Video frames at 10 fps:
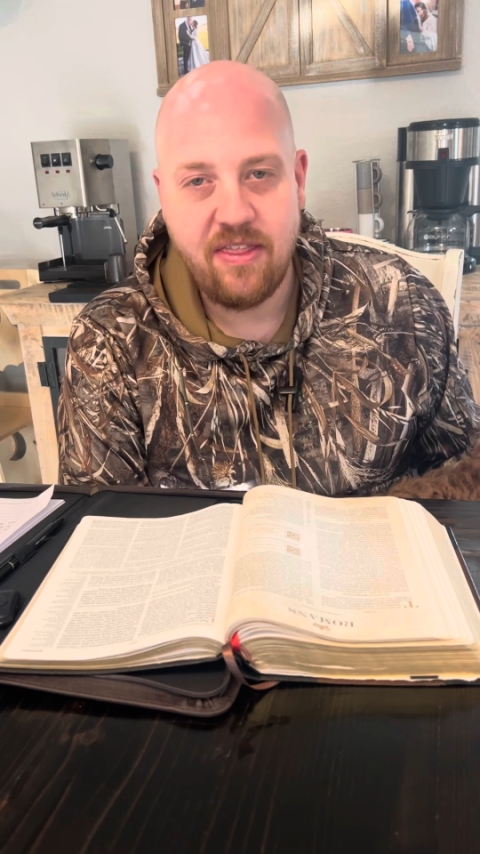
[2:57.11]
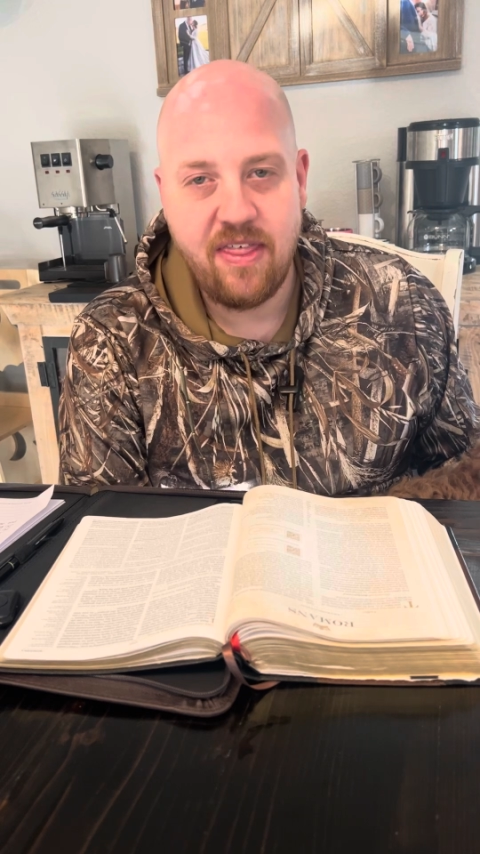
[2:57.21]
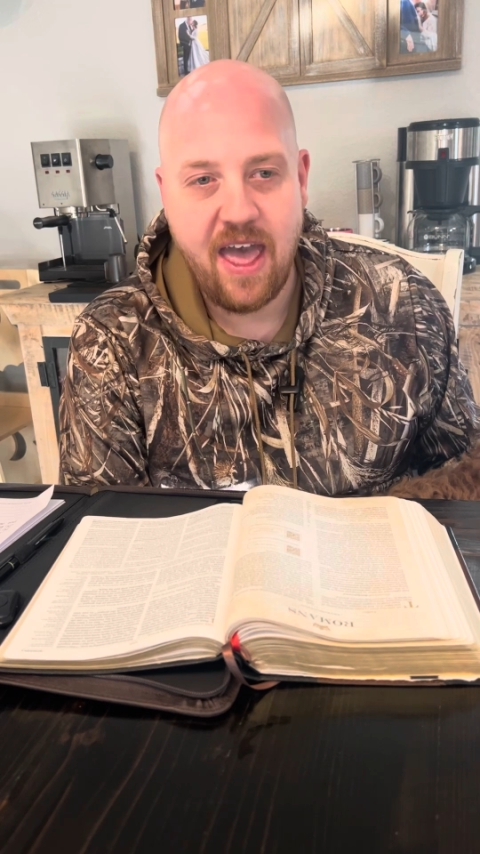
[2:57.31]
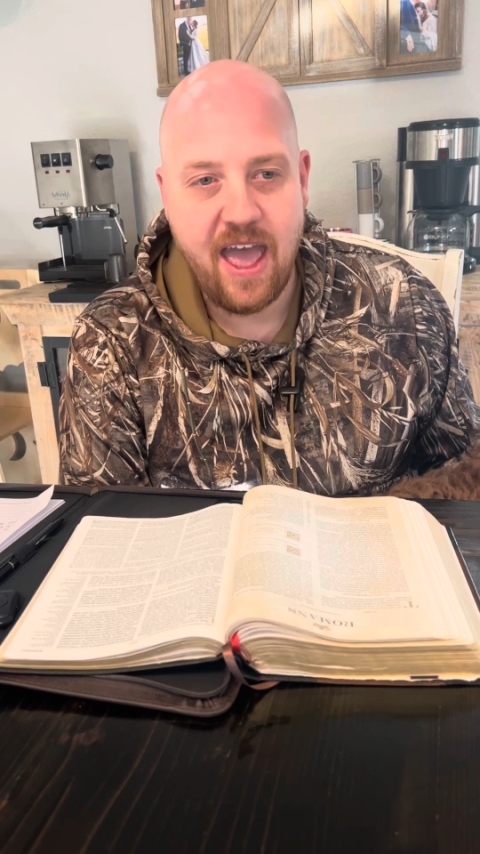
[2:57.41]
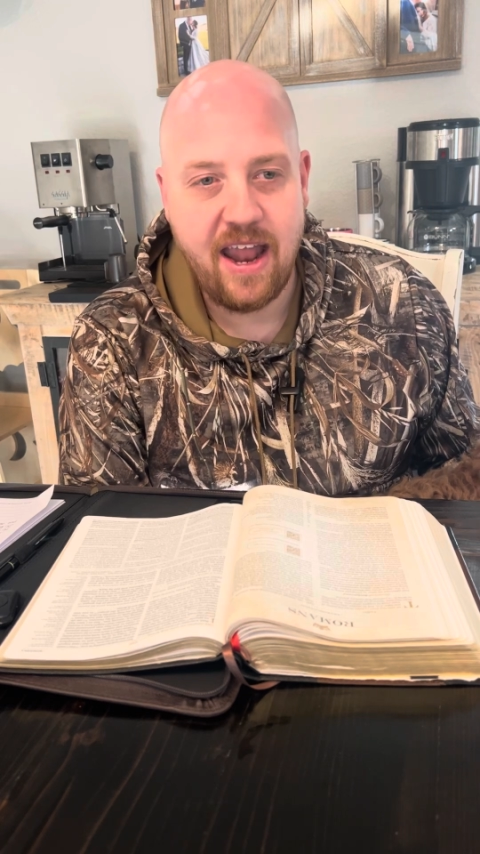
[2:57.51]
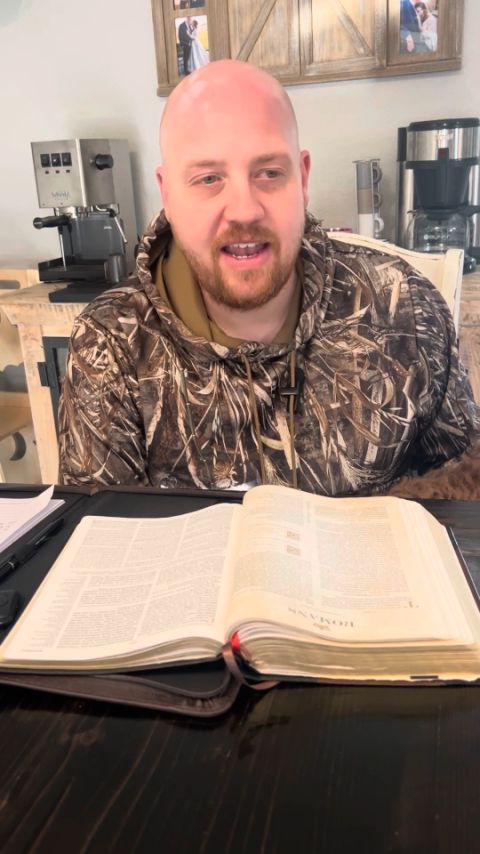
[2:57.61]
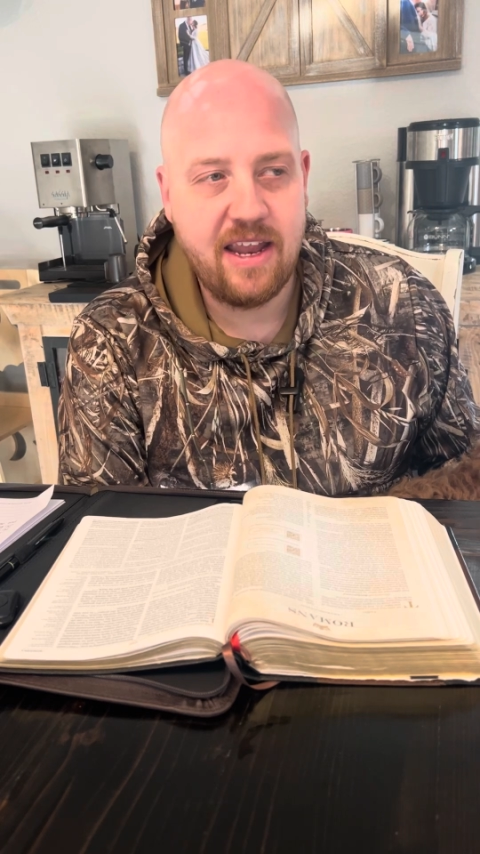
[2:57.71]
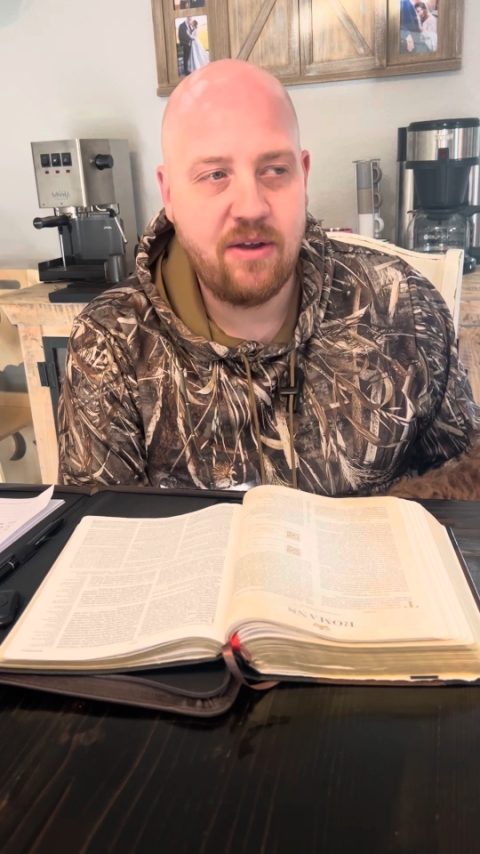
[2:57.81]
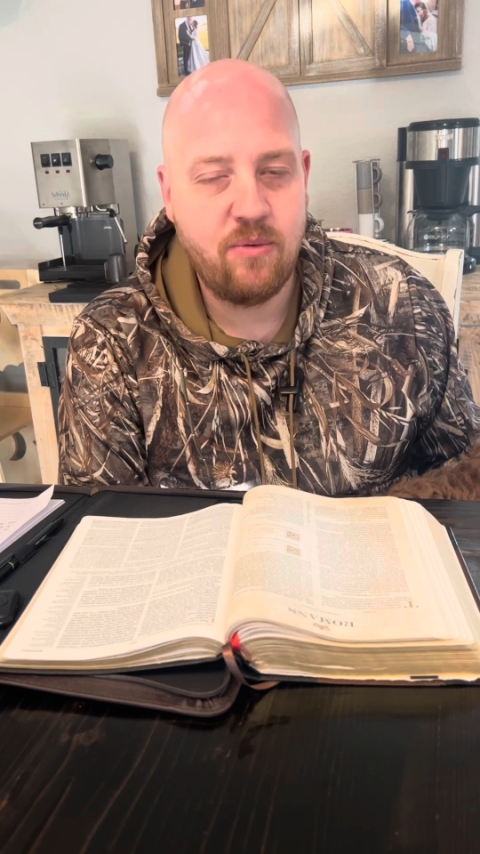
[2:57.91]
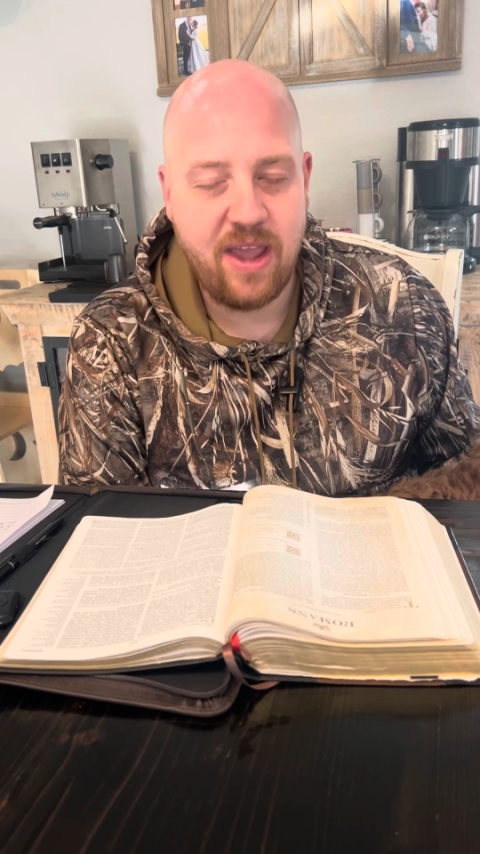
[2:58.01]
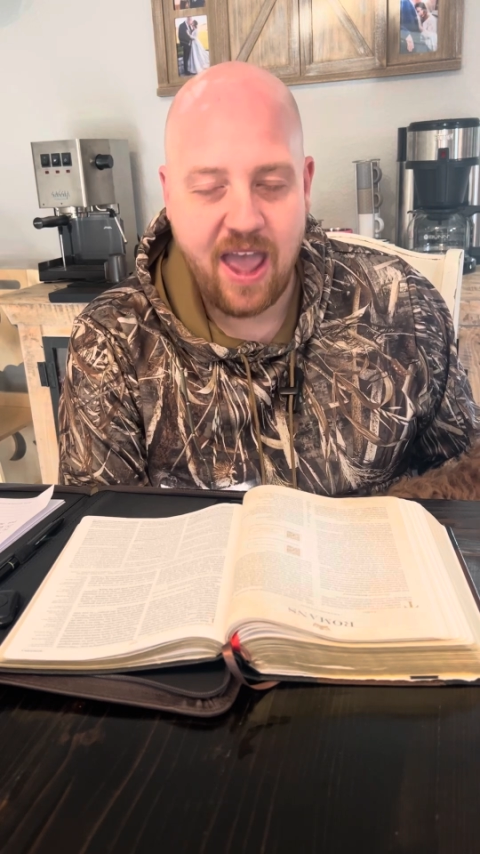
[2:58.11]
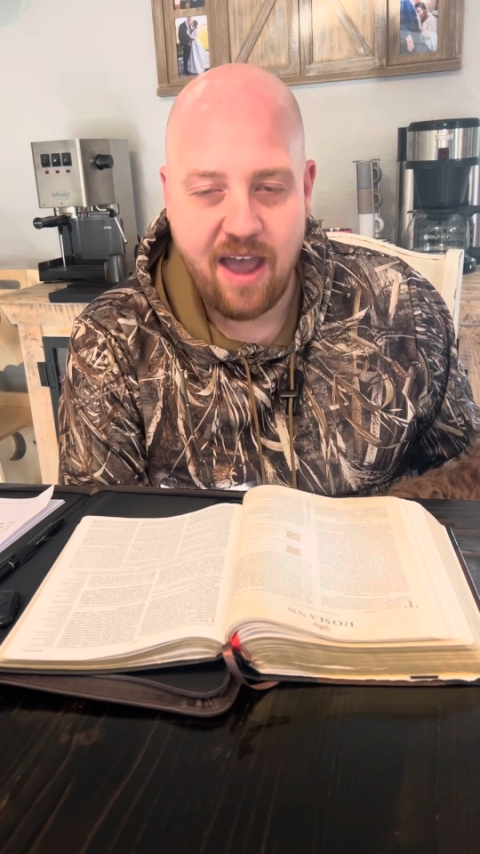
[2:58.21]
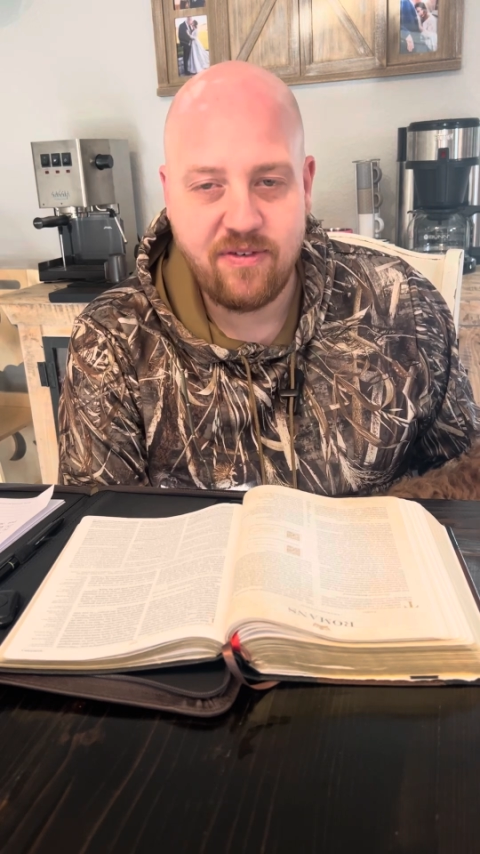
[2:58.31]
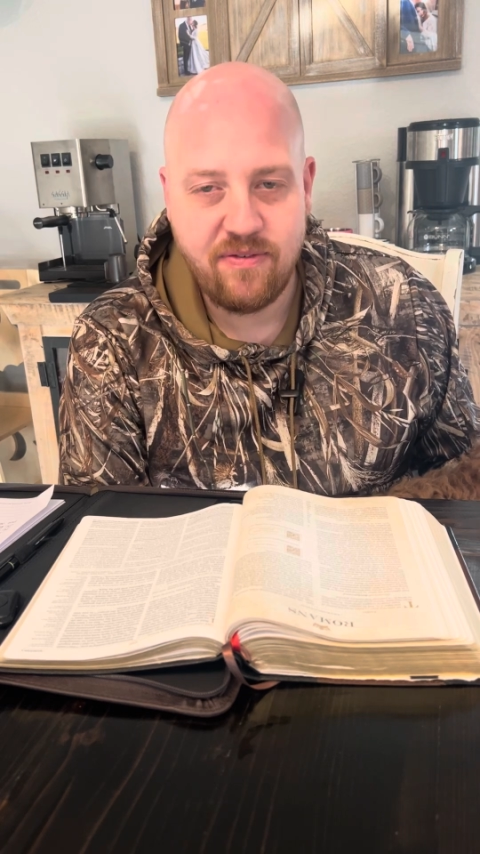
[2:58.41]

that we have